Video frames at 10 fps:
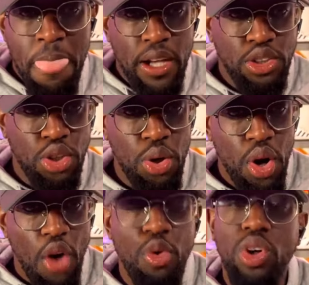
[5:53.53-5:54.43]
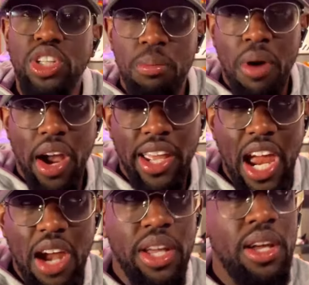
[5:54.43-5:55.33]
And so, of course, he got Mariah
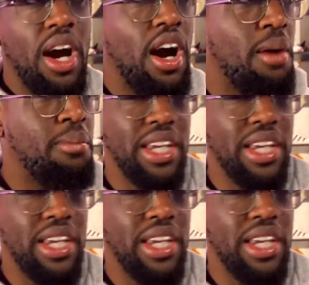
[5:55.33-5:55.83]
Carey um,